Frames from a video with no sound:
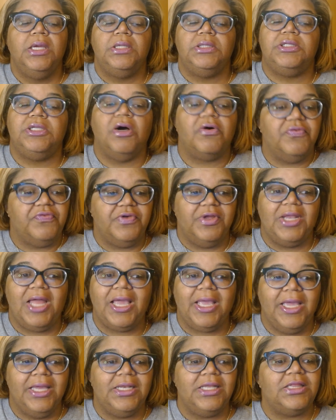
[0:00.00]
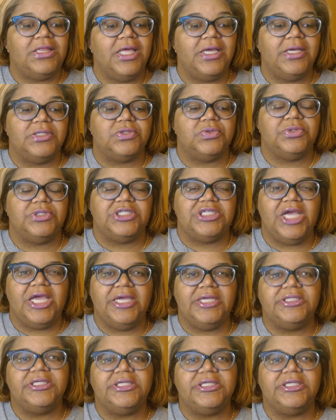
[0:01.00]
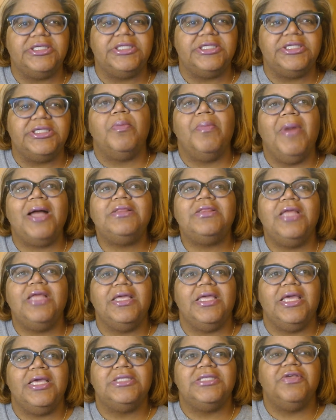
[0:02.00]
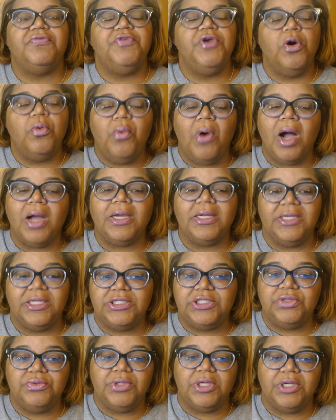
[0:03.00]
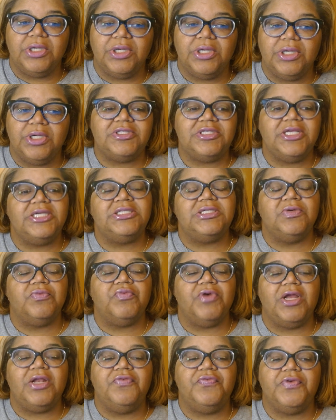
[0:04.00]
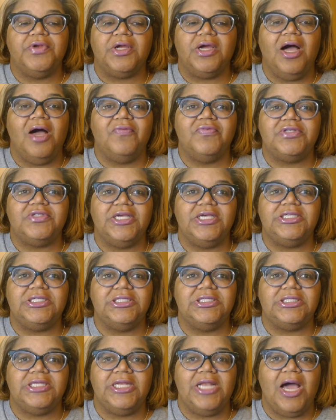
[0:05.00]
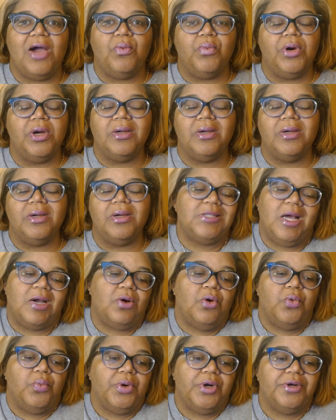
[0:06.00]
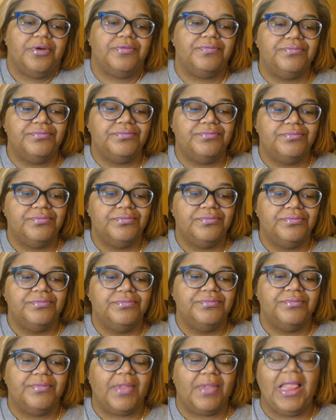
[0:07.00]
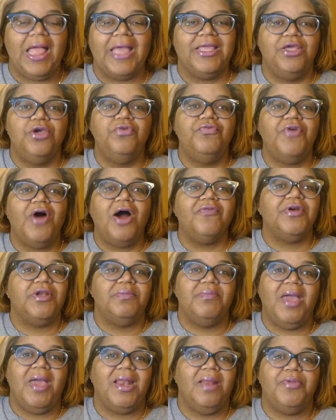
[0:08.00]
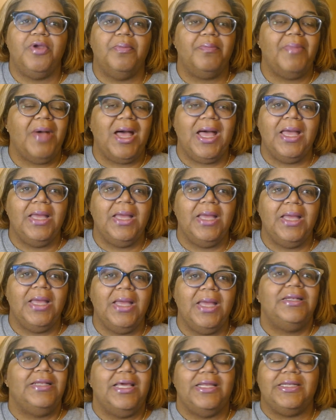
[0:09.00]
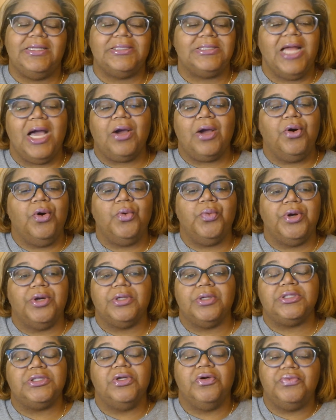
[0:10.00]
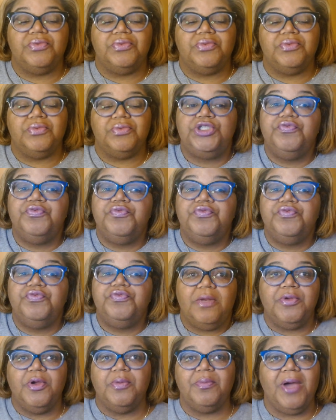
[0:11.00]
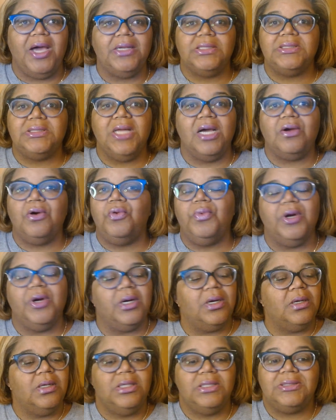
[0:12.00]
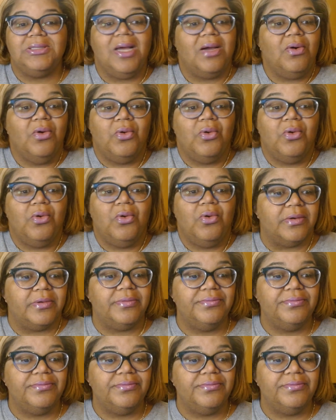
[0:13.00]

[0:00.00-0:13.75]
don't feel like anything is going to change. So my thing is, if you're walking into the conversation ready for the conversation to not work, it's not going to work. Like, you've already made up your mind that it's not going to work. So, since you've made up your mind it's not going to work, it's not going to work.